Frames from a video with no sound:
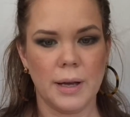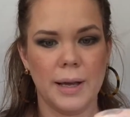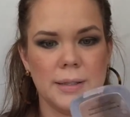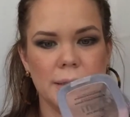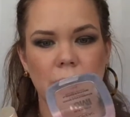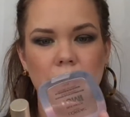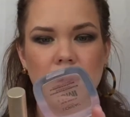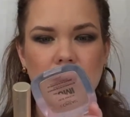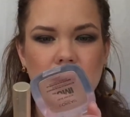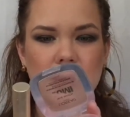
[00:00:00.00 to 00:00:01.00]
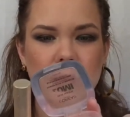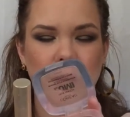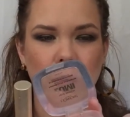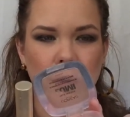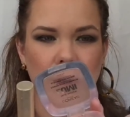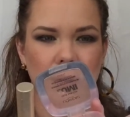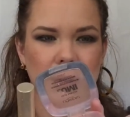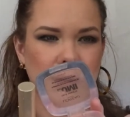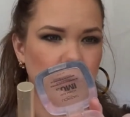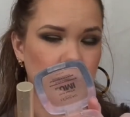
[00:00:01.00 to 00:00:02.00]
I skip this brown
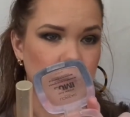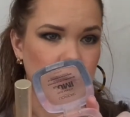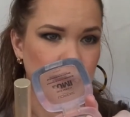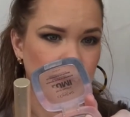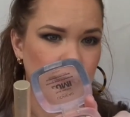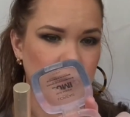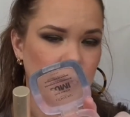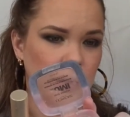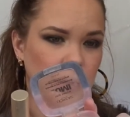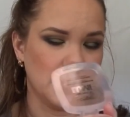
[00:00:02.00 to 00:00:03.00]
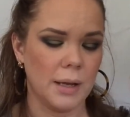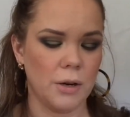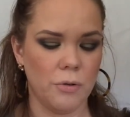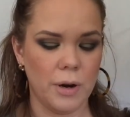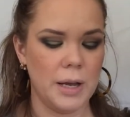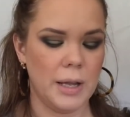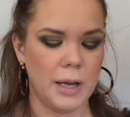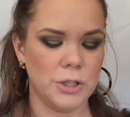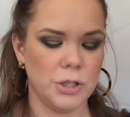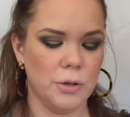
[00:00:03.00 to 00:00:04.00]
because I don't need it because it looks kind of gray and
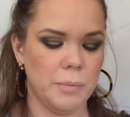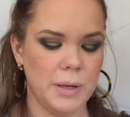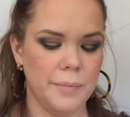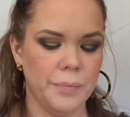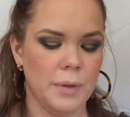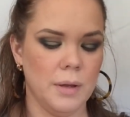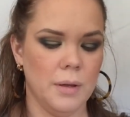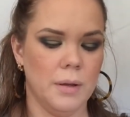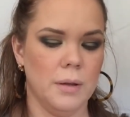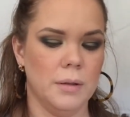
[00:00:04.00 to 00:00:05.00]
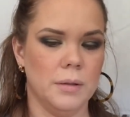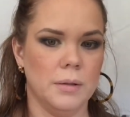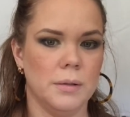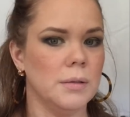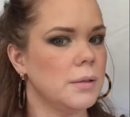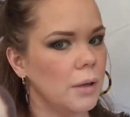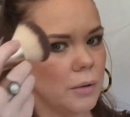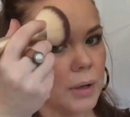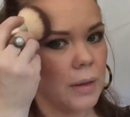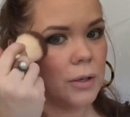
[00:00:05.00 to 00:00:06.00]
ashy on me. So, and
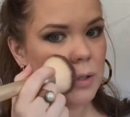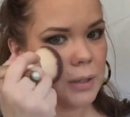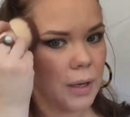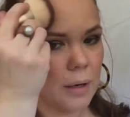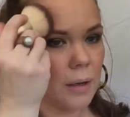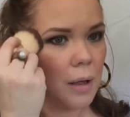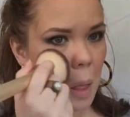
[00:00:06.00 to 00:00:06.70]
then just kind of